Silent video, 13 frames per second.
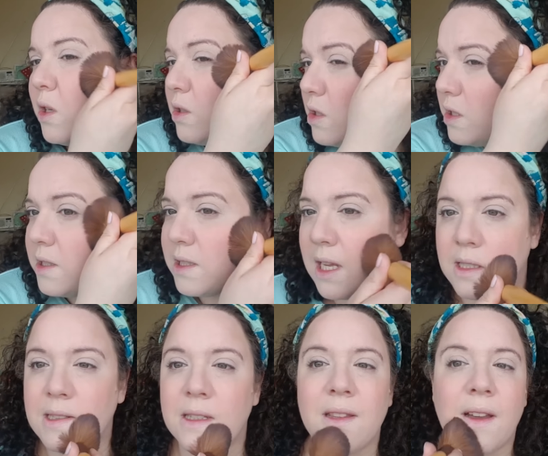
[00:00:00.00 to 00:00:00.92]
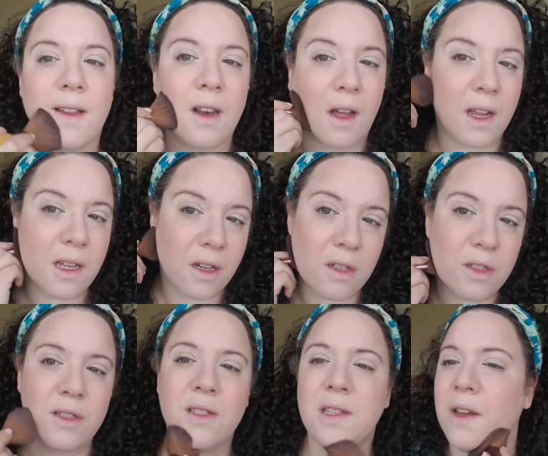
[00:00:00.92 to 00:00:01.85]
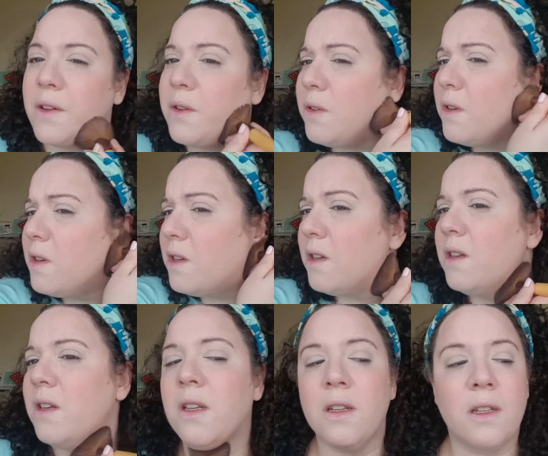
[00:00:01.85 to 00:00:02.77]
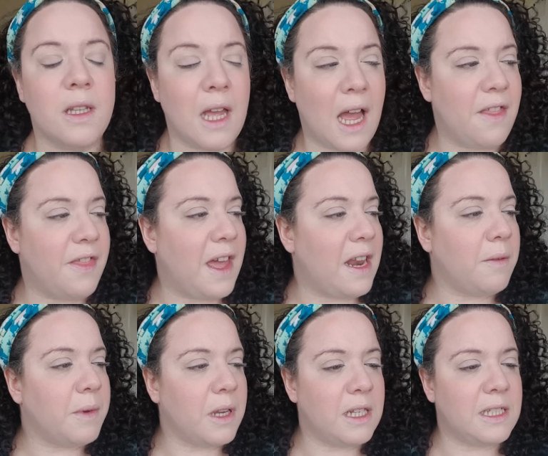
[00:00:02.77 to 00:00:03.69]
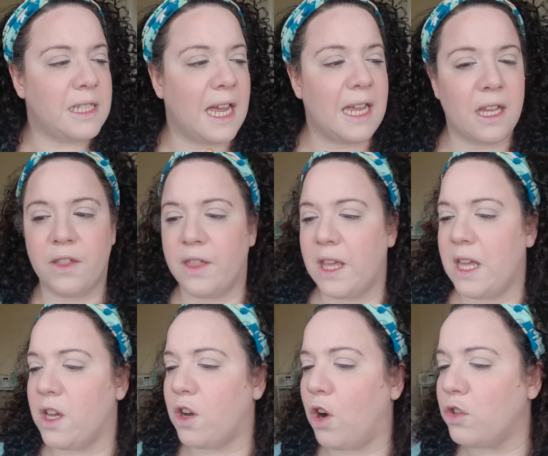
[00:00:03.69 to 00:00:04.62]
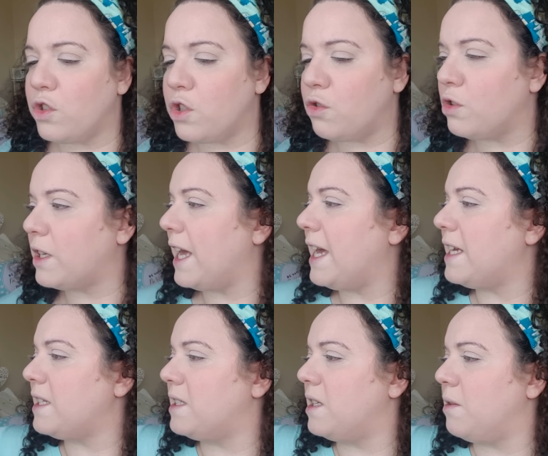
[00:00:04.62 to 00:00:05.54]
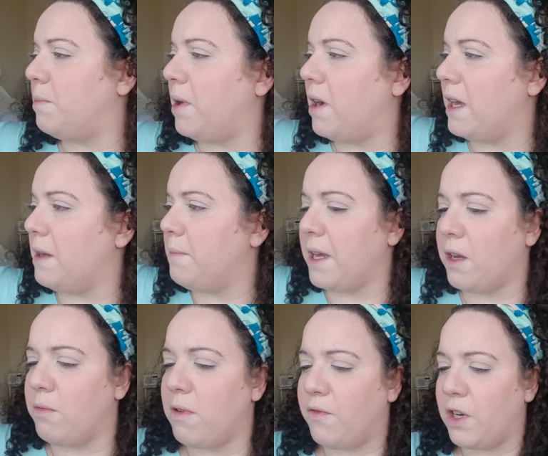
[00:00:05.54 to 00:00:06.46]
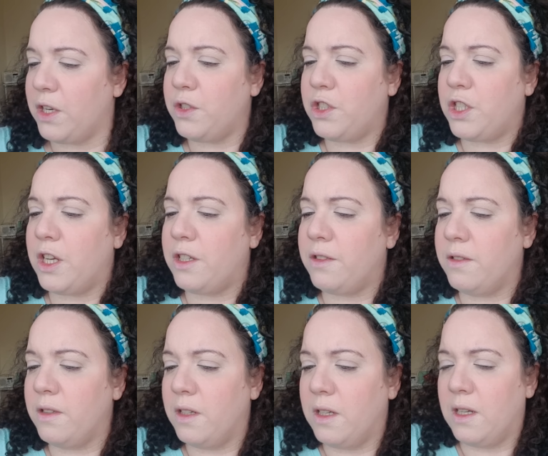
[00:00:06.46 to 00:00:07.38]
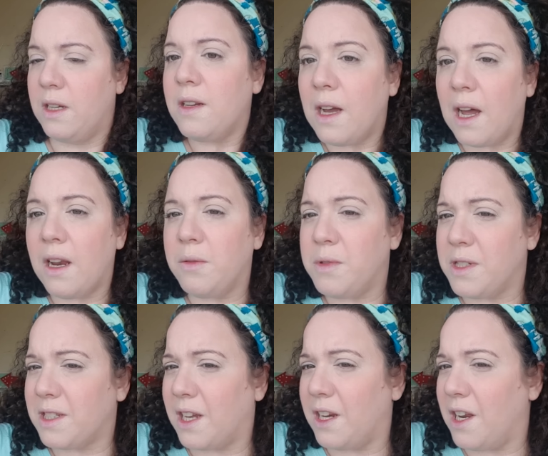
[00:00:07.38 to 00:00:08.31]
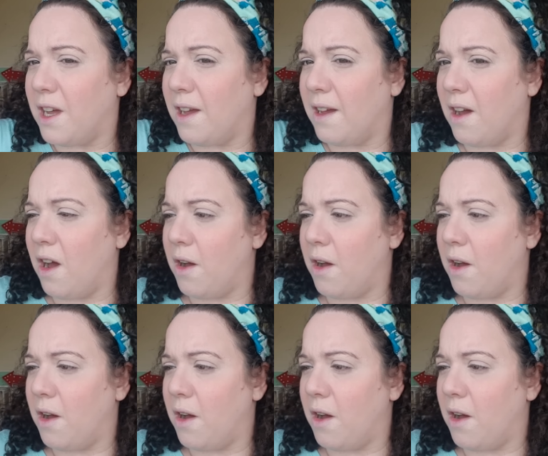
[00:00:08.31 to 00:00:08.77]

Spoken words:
So just setting that like so. And then I'm going to take the contour kit by Makeup Revolution, and I'm just going to